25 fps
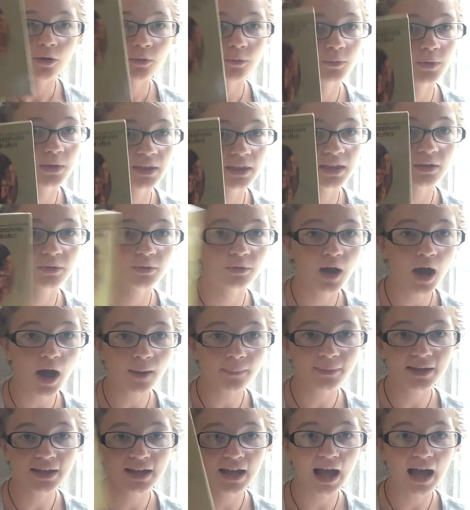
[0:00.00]
Really cool
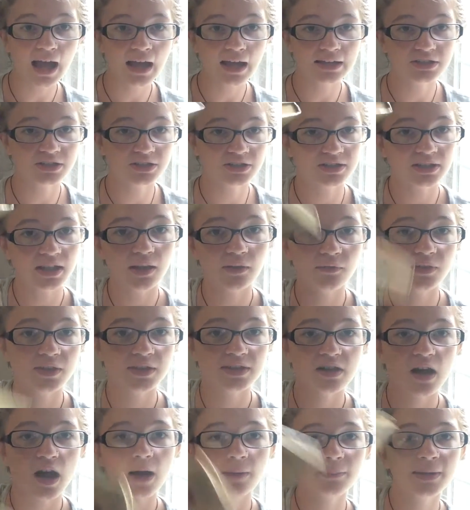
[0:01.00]
copy. I just love
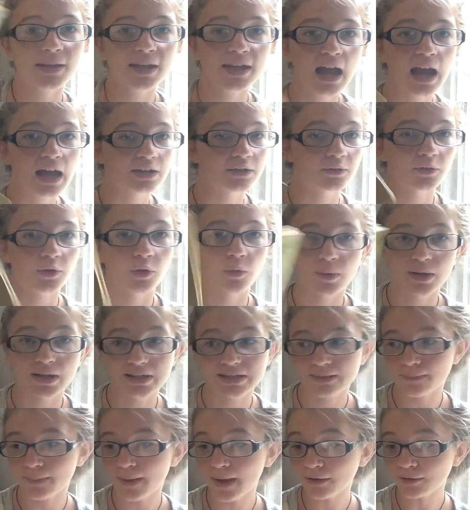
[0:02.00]
this copy. I don't know what
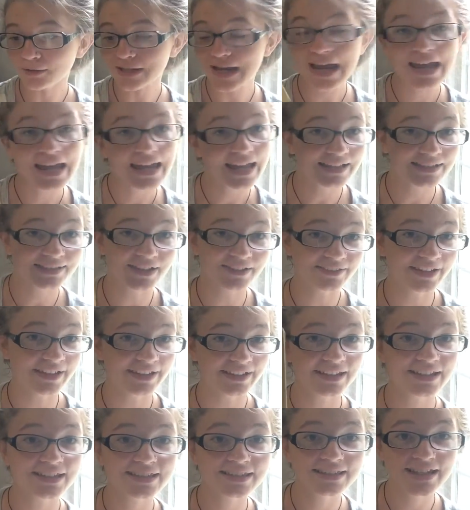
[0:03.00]
it's about. It's on the
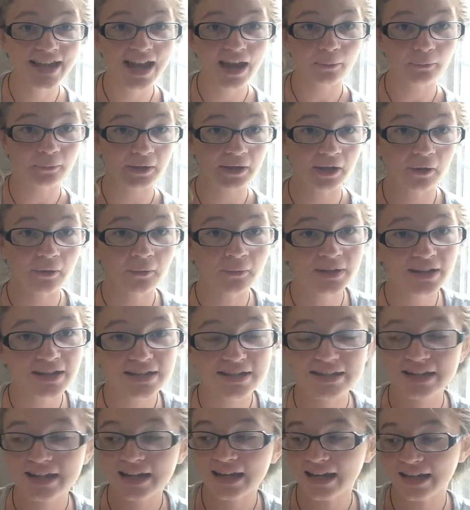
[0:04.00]
list. We owned
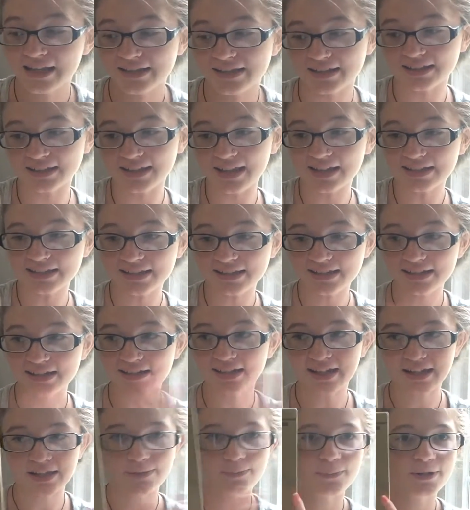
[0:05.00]
it. It's a classic.
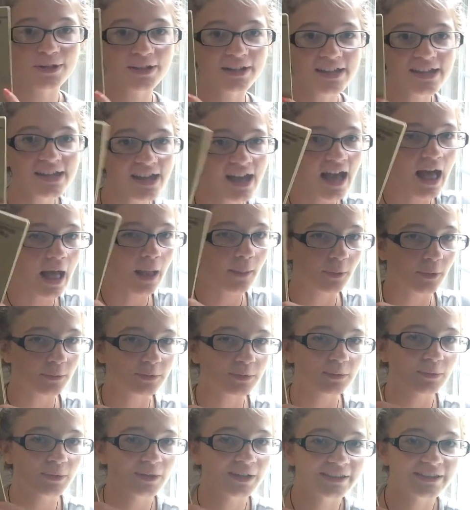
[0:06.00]
It's pretty. I'll
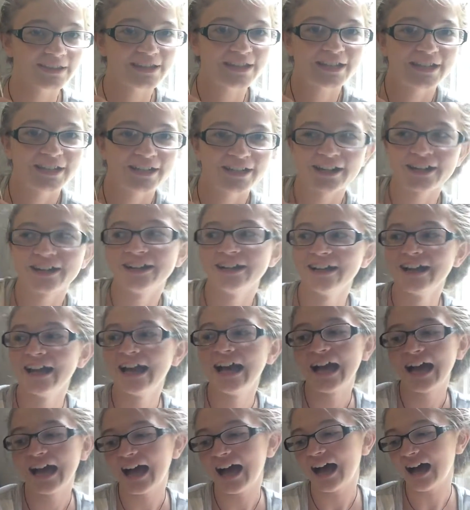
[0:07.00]
probably read it this year.
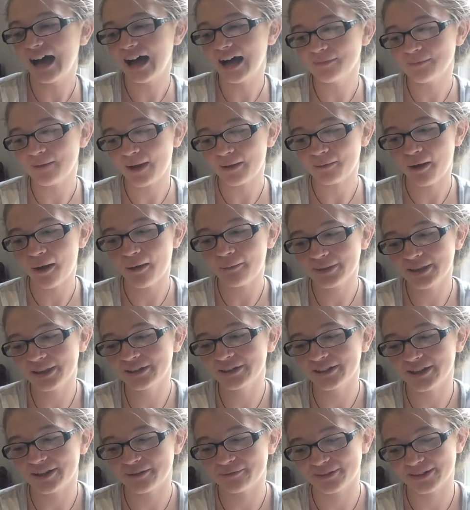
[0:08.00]
I'll probably
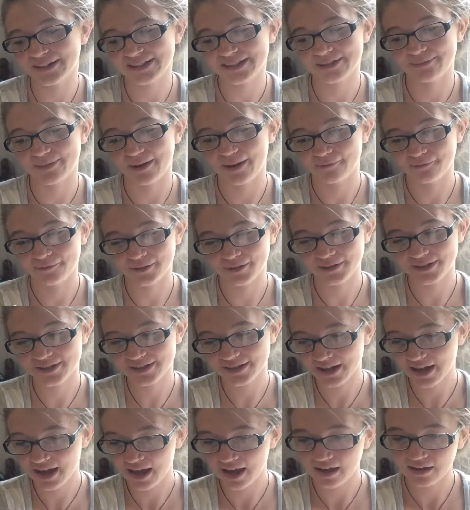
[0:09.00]
look up what it's about
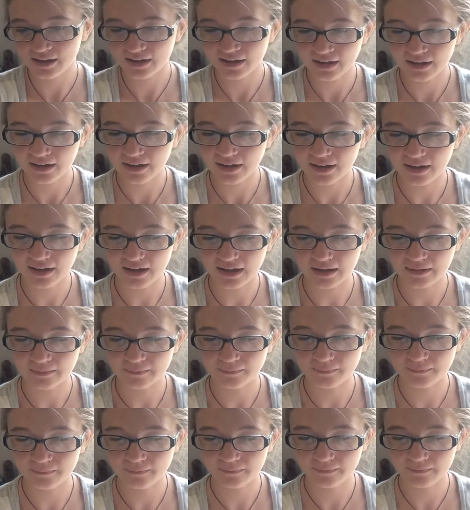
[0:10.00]
first.
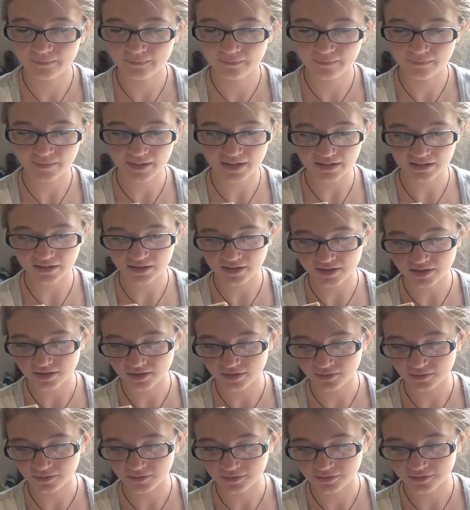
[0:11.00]
But it looks
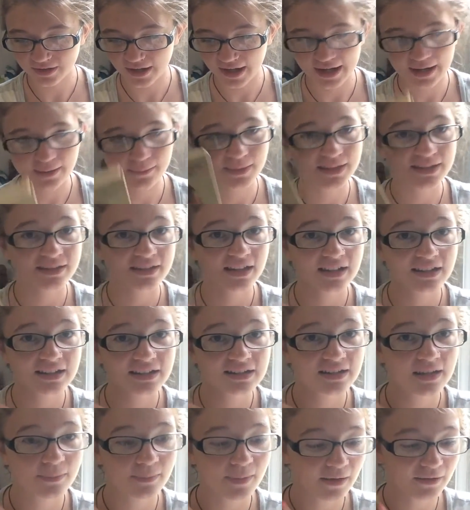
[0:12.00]
cool, and I'm excited
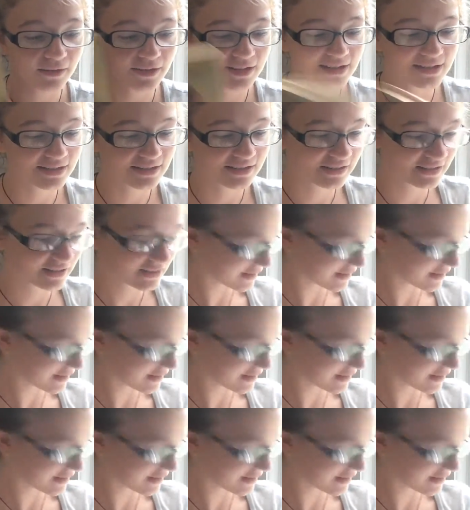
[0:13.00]
about it.